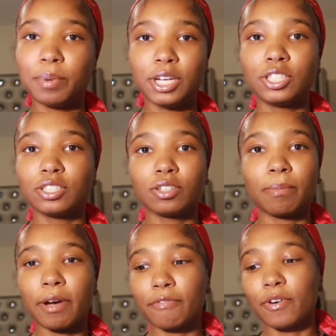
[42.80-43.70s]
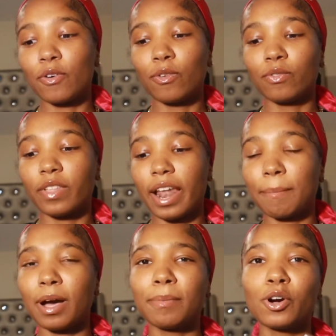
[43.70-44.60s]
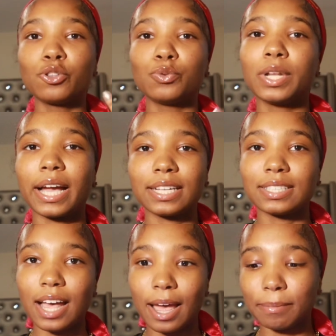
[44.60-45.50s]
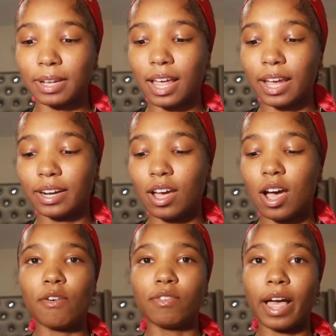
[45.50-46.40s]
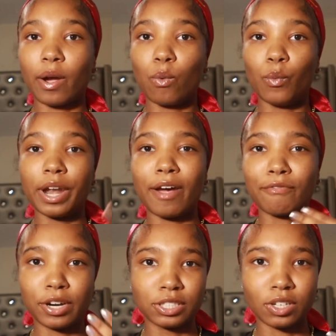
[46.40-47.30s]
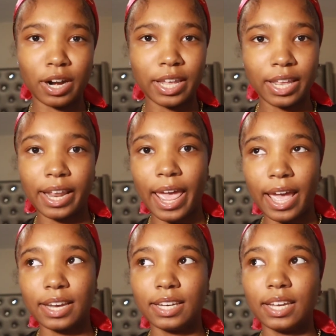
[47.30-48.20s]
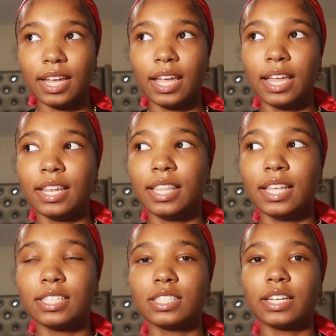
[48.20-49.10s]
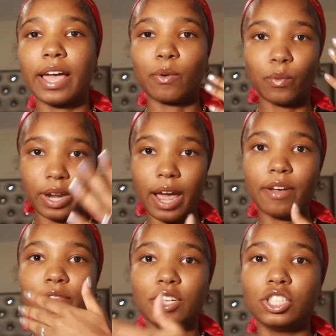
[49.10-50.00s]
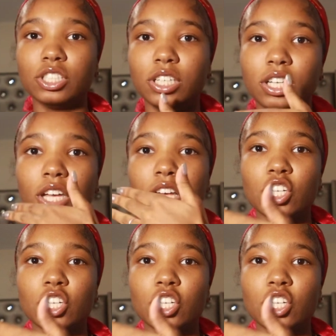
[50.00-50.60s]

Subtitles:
pictures on my phone that I'm gonna go through like a timeline of like when I first started getting acne and then to like when I eventually